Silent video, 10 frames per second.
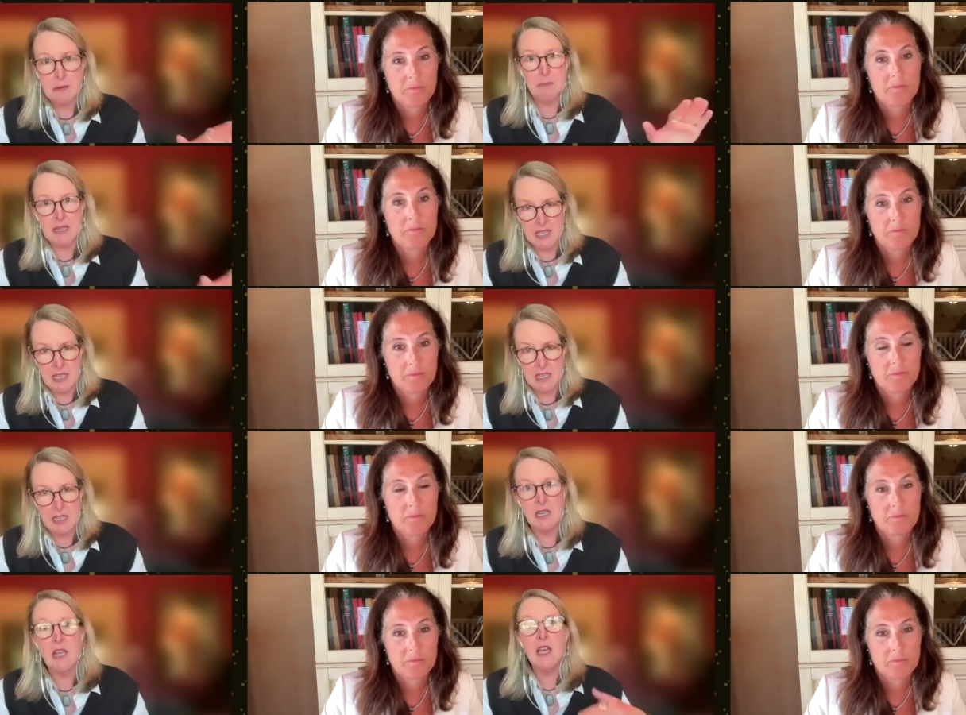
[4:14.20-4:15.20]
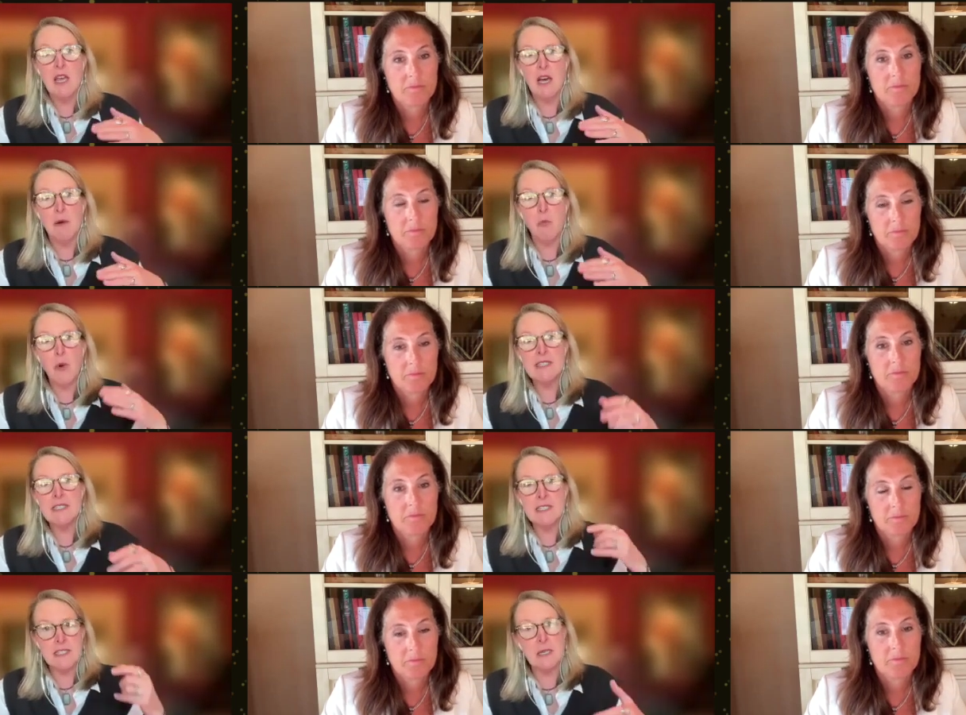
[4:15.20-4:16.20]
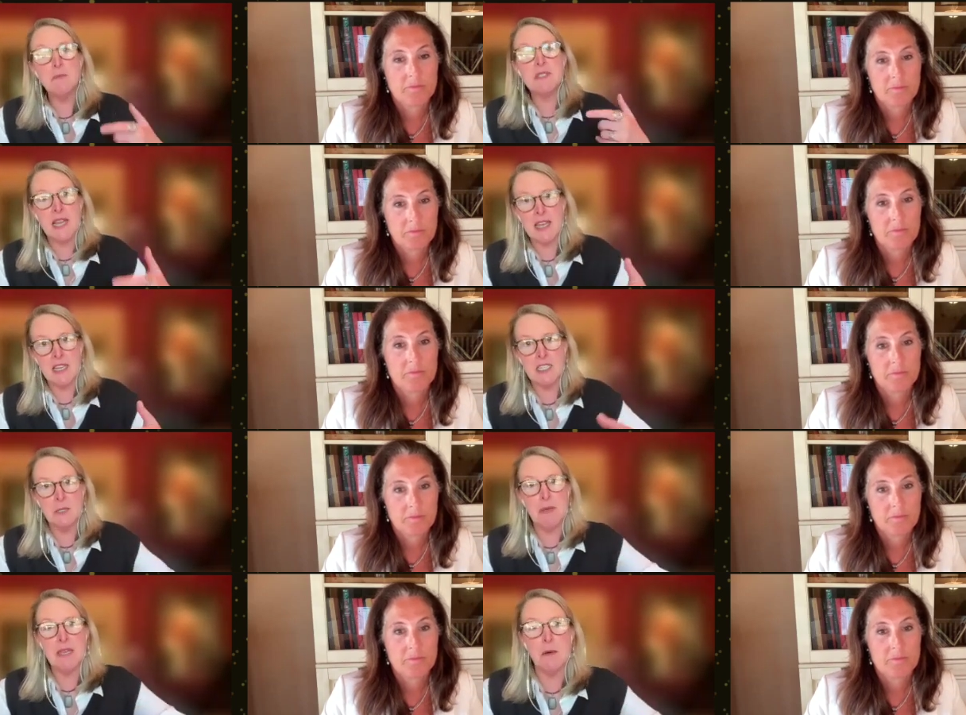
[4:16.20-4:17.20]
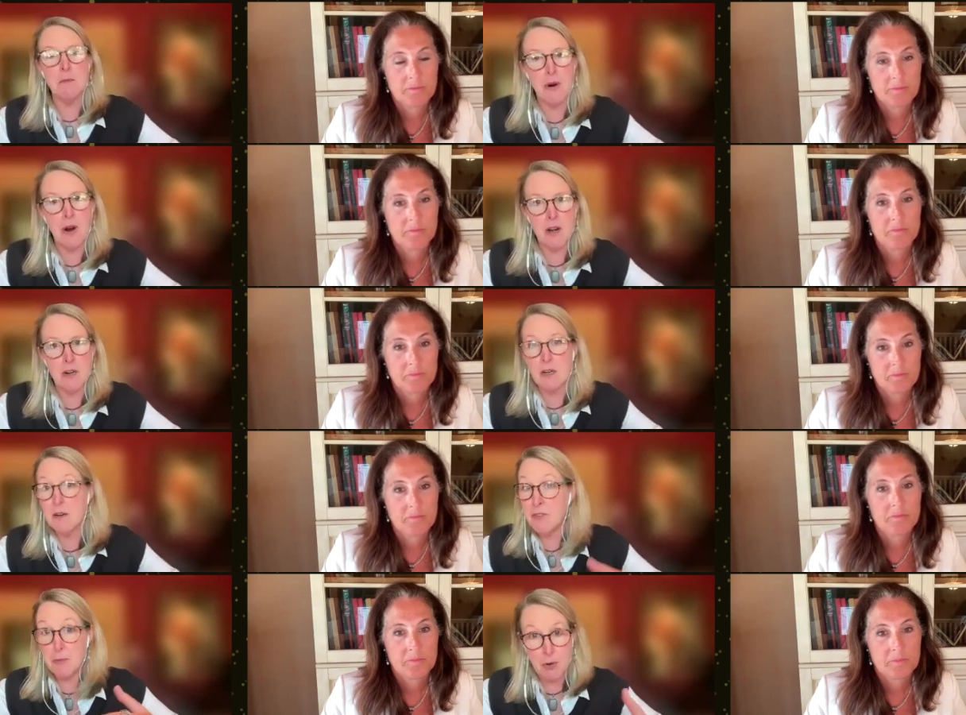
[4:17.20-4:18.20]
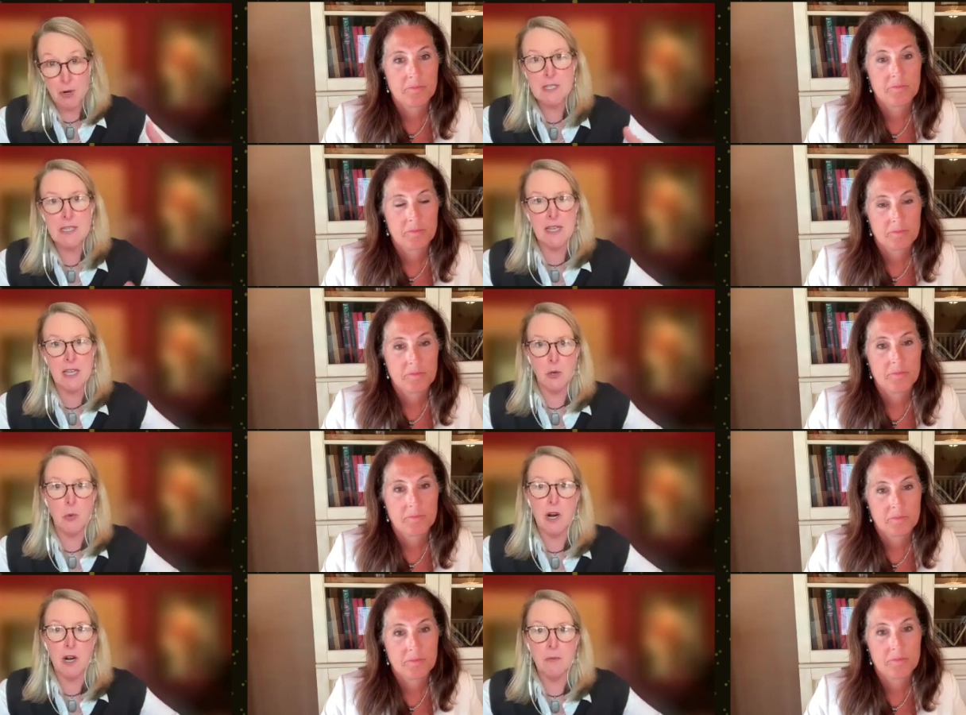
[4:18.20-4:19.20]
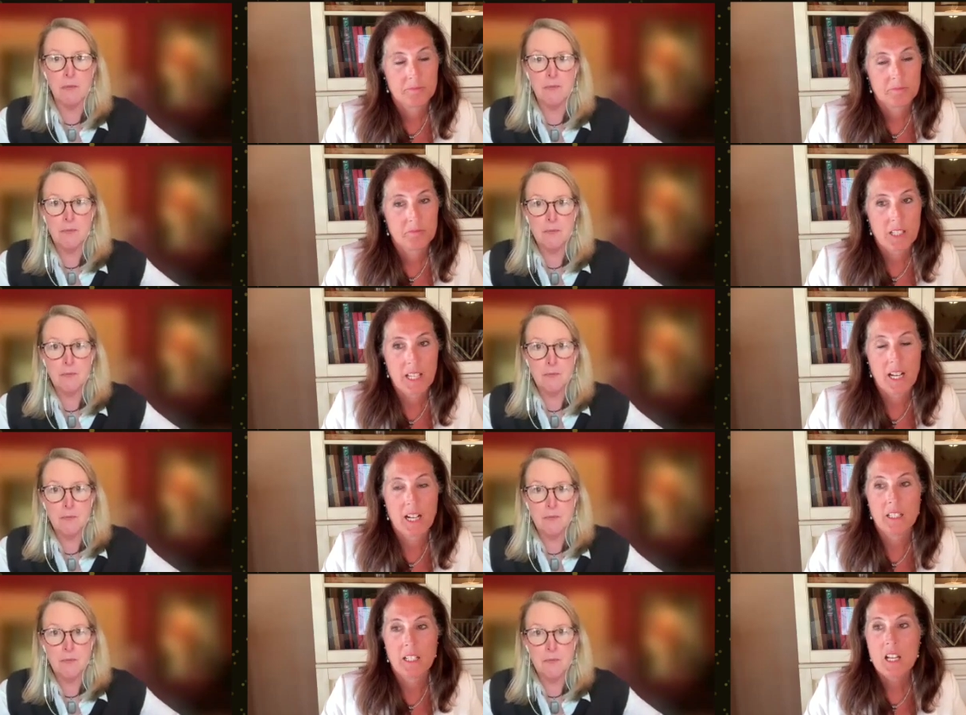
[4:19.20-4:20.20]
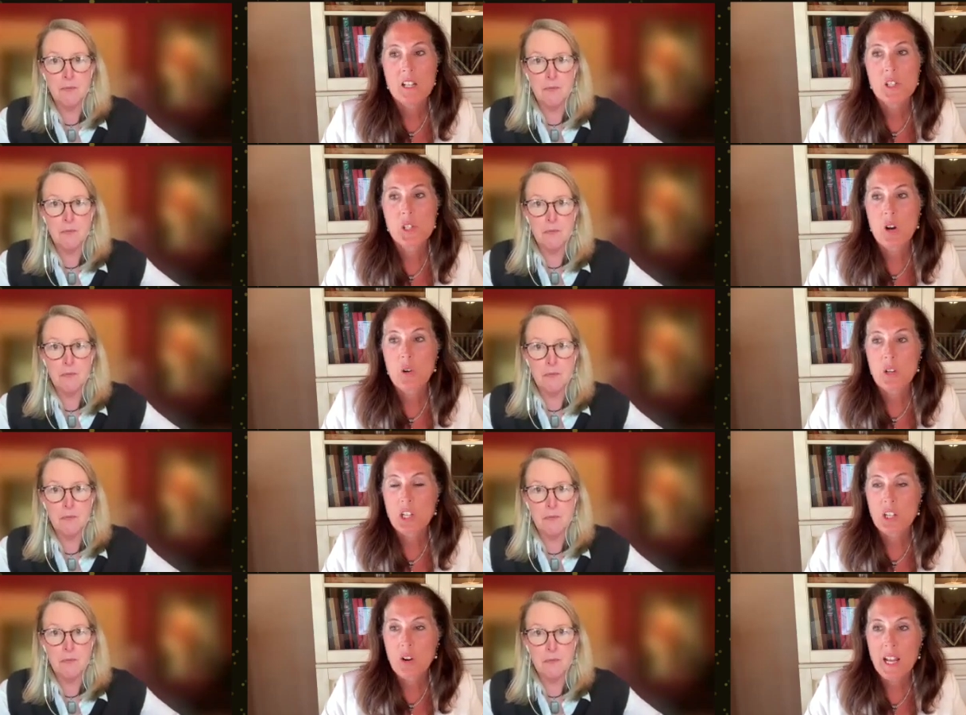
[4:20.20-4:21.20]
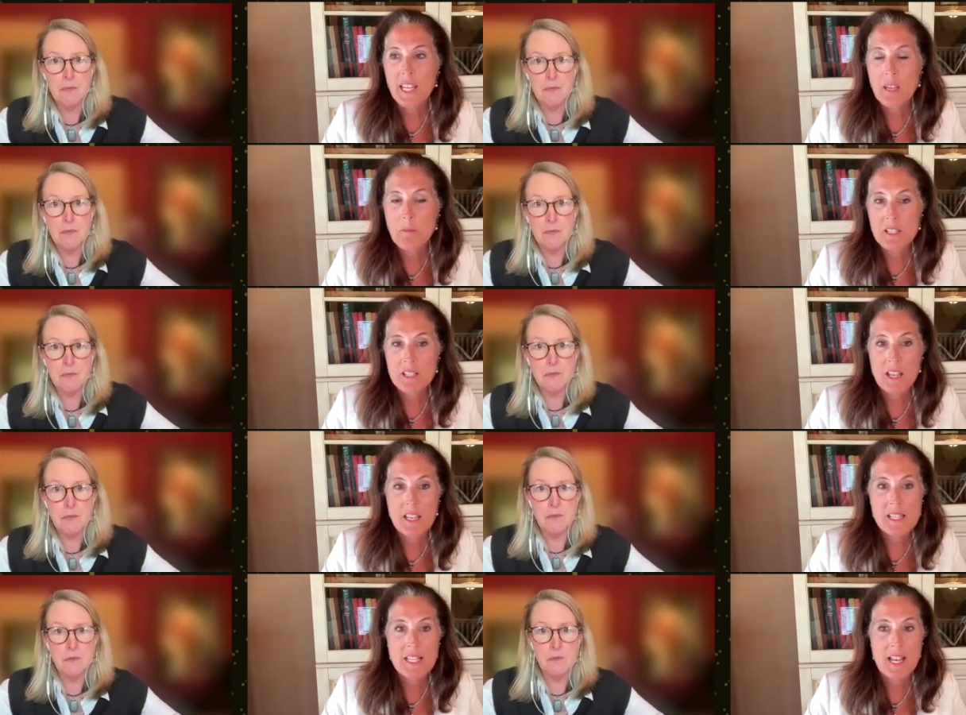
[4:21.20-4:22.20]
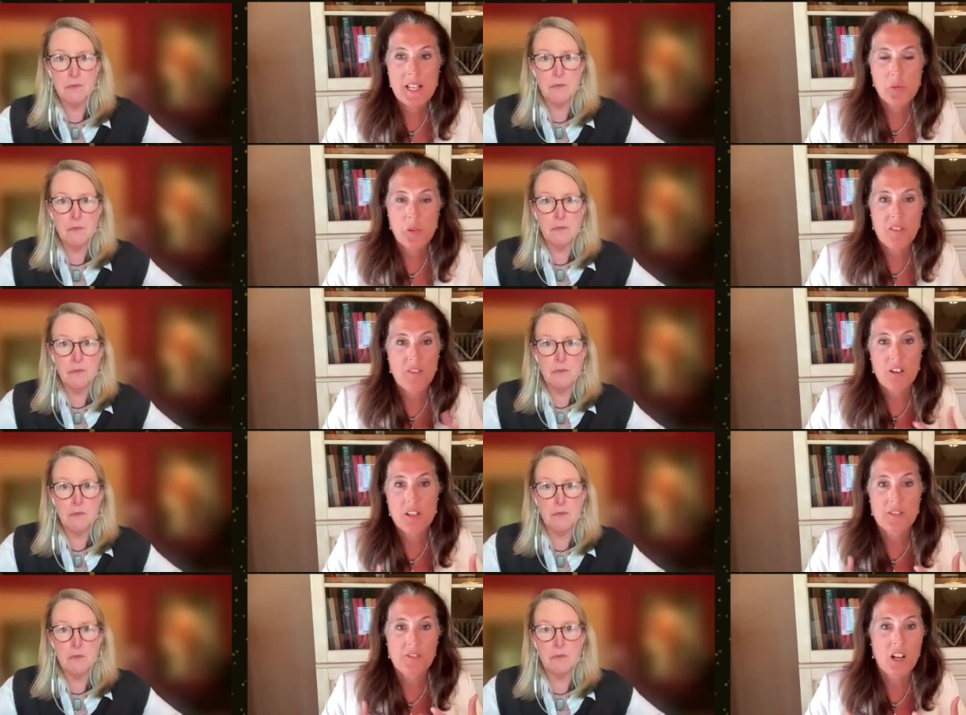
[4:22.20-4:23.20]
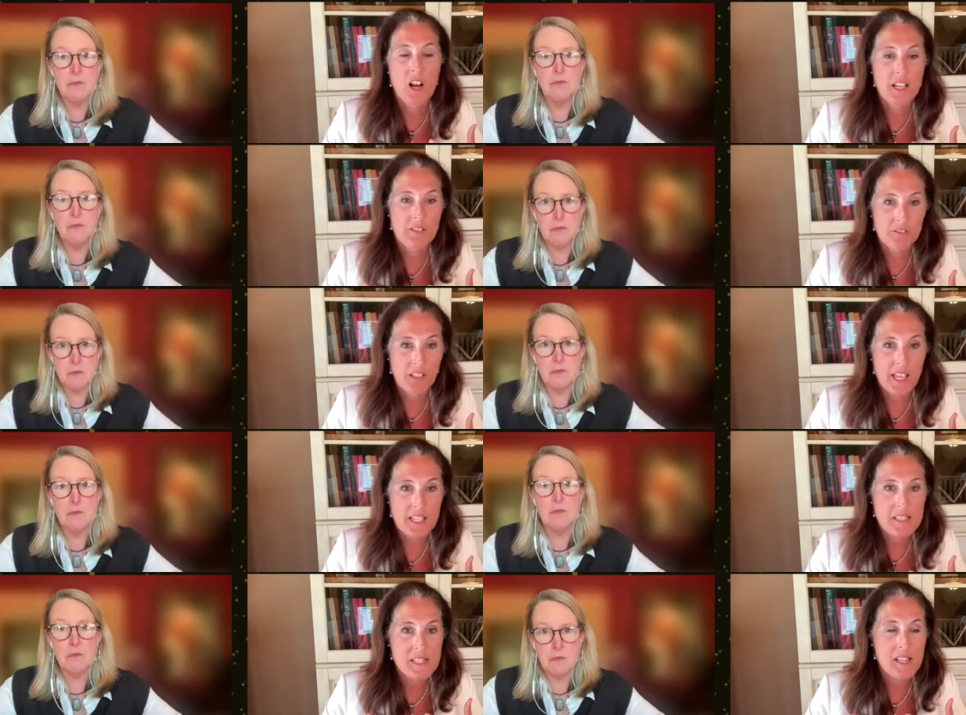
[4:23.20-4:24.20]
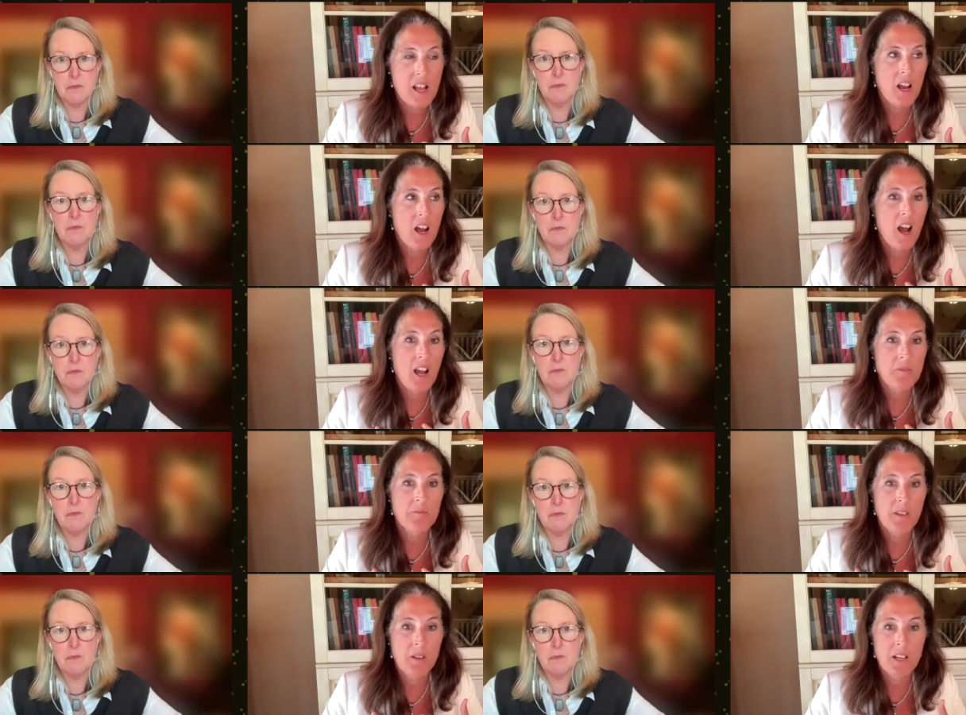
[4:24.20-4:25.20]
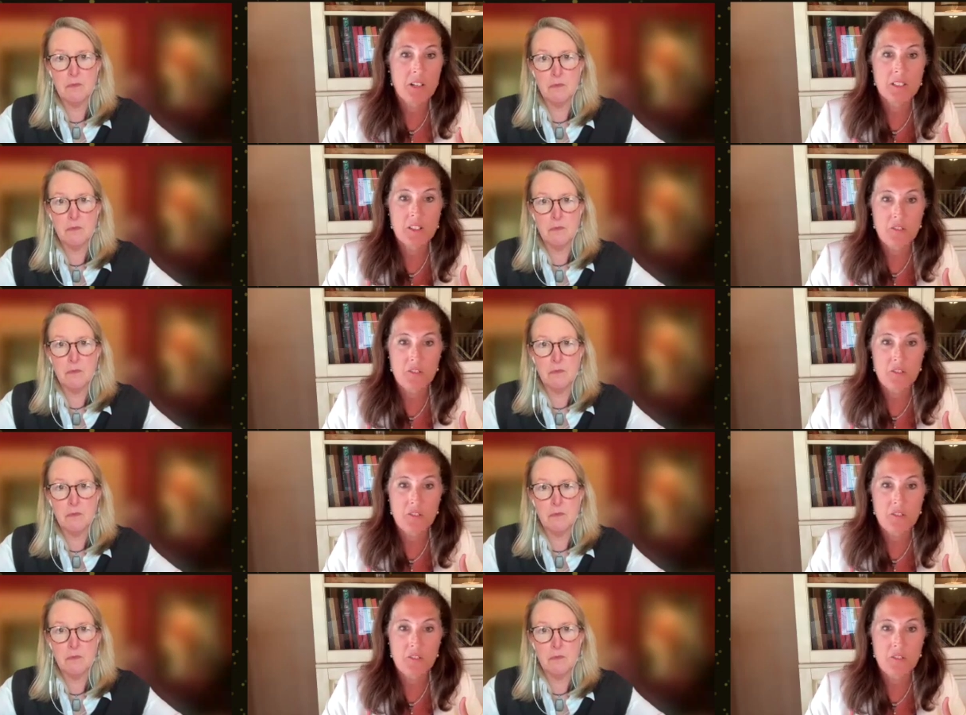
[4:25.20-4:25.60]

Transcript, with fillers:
Speaker 1: begin? Um, when did deep science become part of the person that you are?
Speaker 2: Yeah. So, you know, I came into ACS with a very different kind of lens. Uh, I'm I'm not only the